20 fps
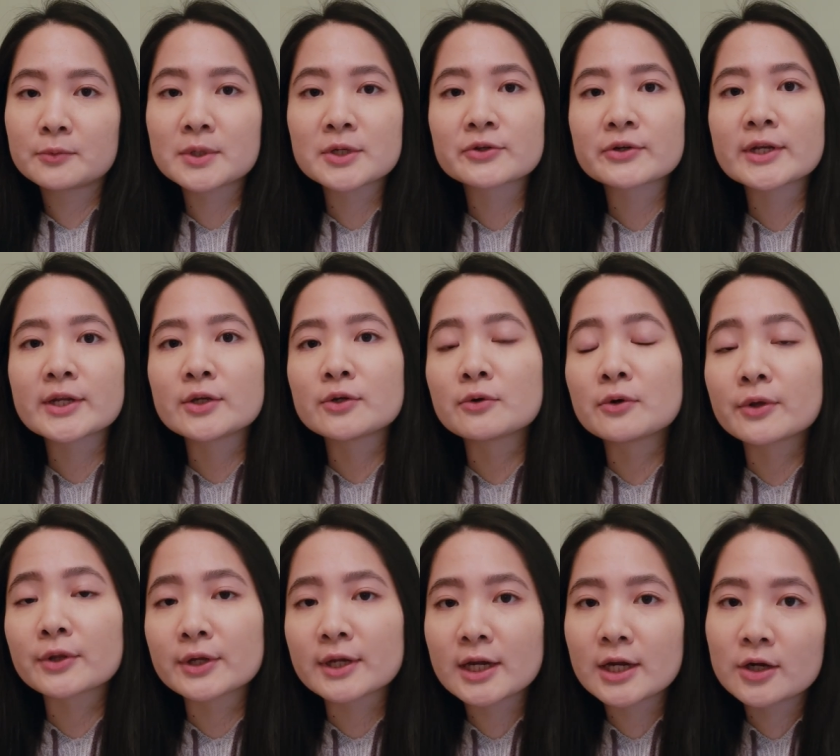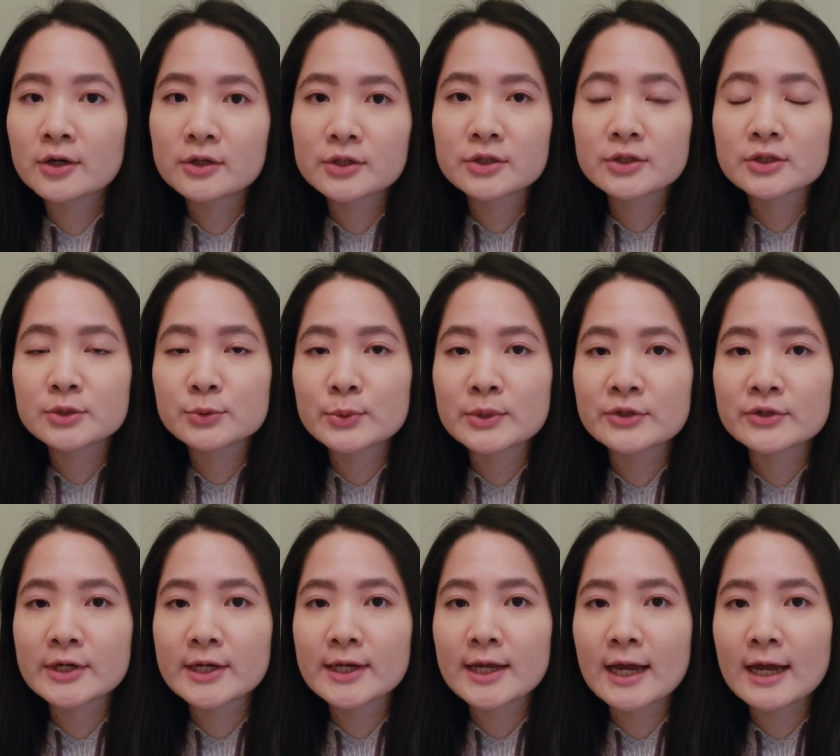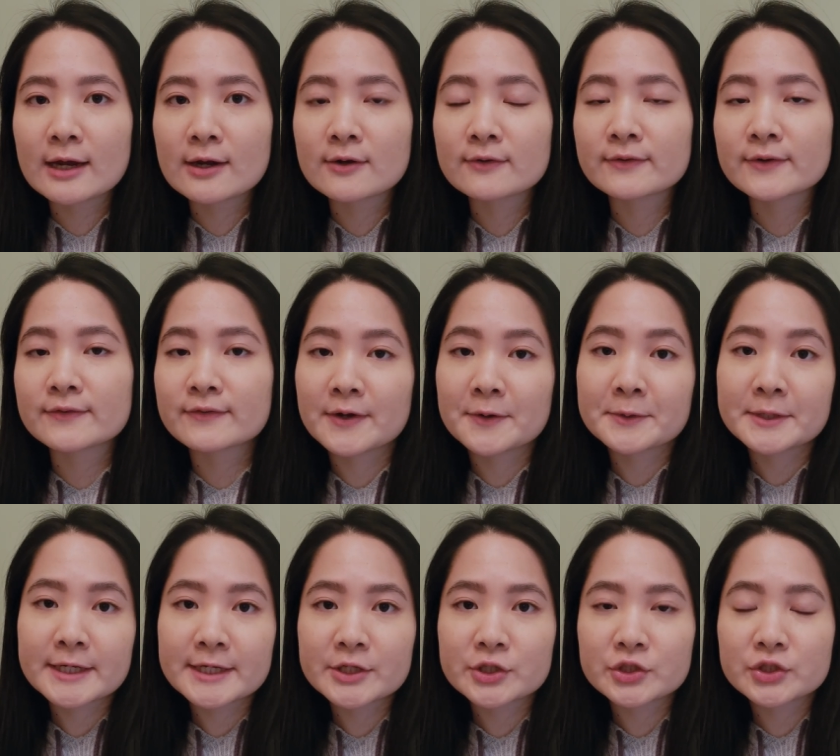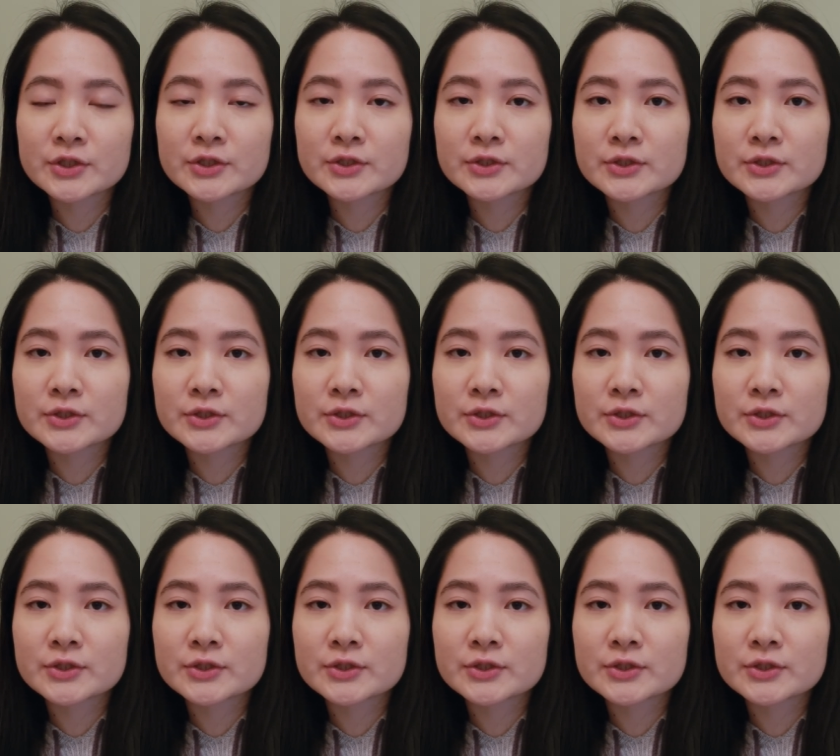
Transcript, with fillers: we already know all the characters, we already have a foundation.